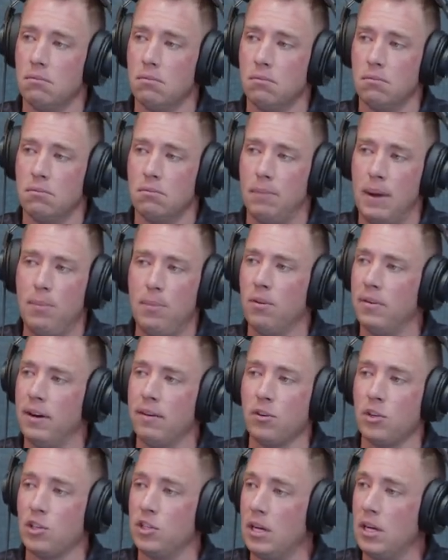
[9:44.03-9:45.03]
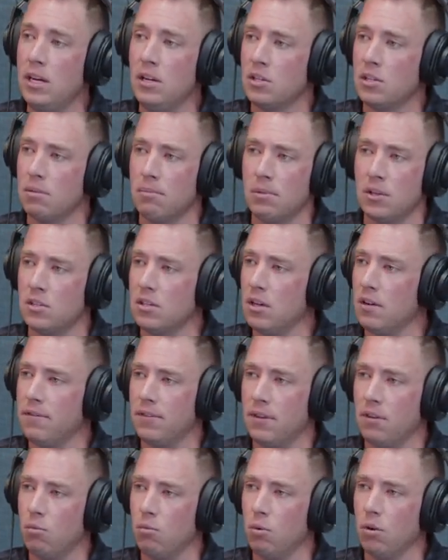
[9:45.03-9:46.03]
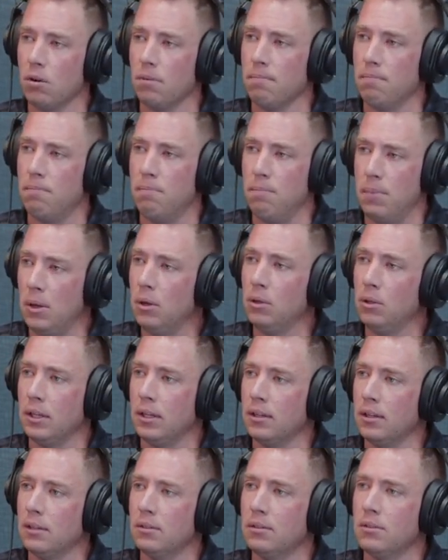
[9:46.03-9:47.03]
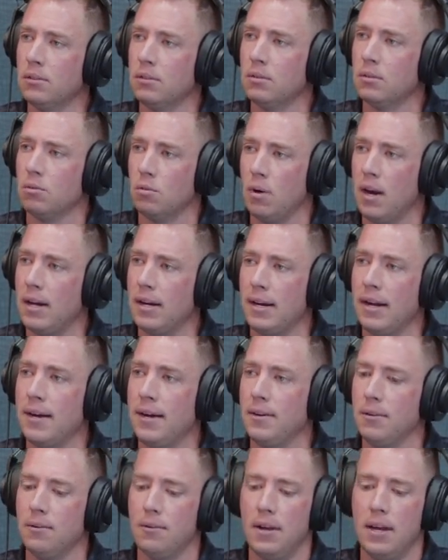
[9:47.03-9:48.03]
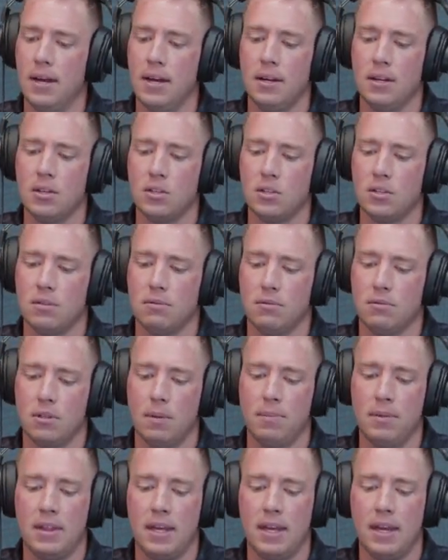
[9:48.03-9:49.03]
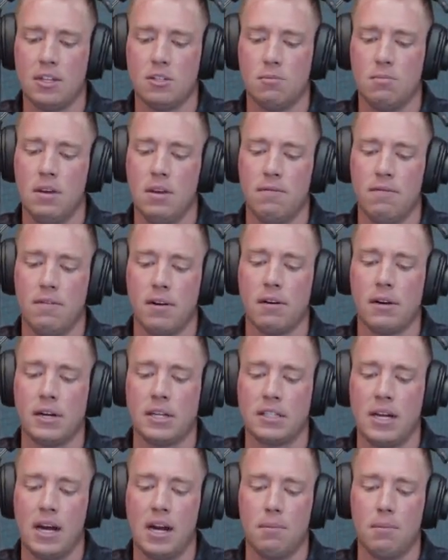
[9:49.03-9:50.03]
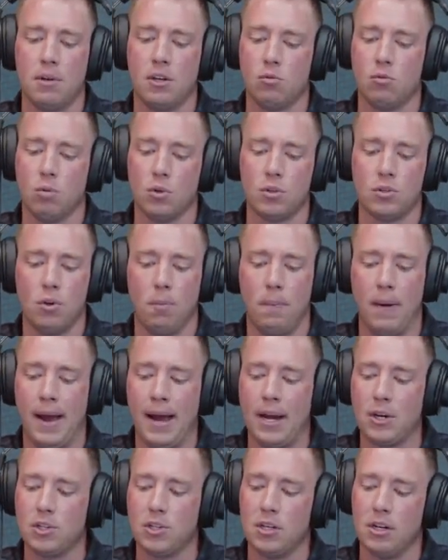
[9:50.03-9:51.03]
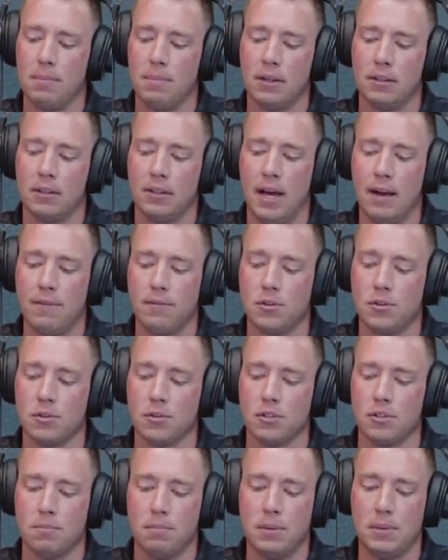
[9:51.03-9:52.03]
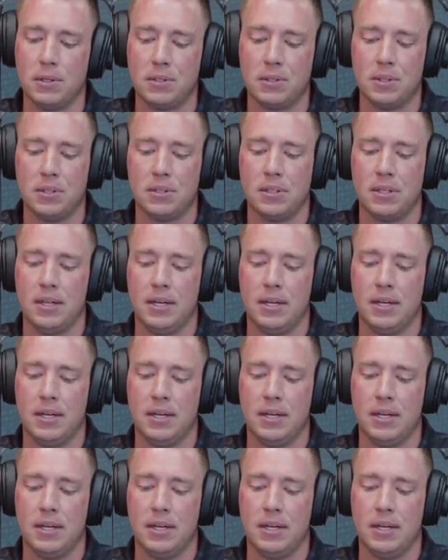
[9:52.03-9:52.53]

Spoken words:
people have never seen some of the stuff that we're building right now. And it's something that gets me very excited because we're so passionate about the life insurance business